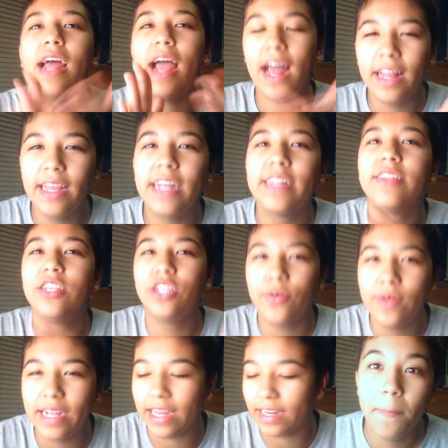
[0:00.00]
Elliot's
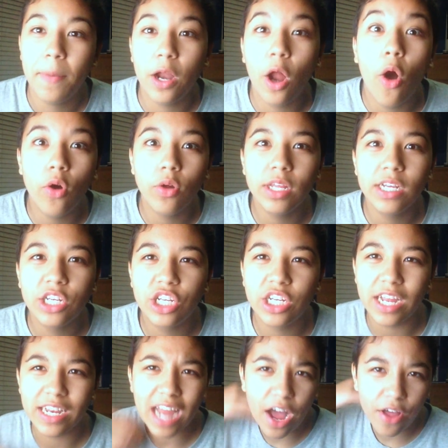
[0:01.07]
doing it. But holy
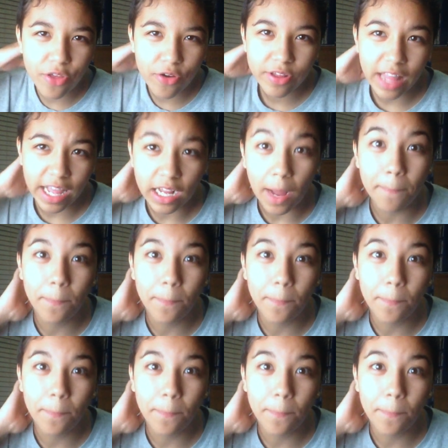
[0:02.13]
shit, now they're in, like, a